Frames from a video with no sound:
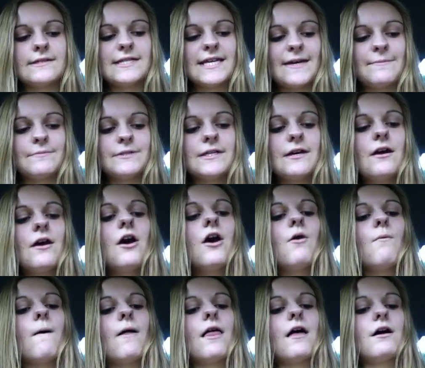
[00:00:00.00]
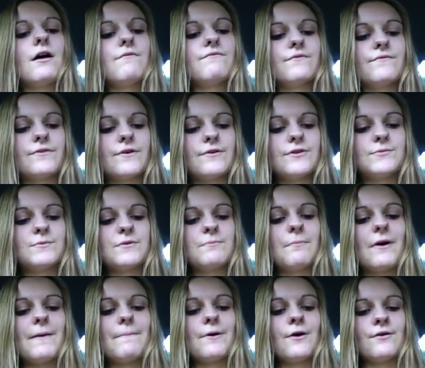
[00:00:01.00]
attempt, while half of those with
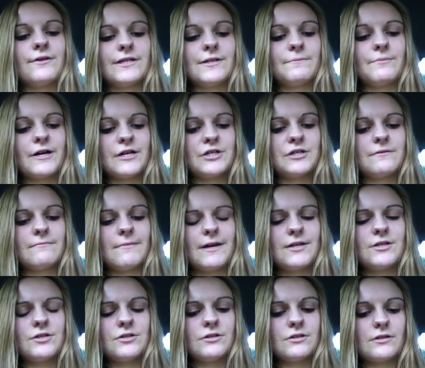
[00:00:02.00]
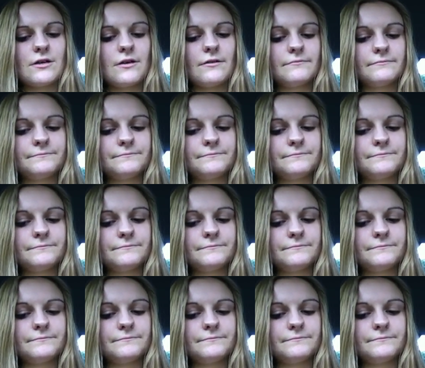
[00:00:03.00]
bipolar depression may do so.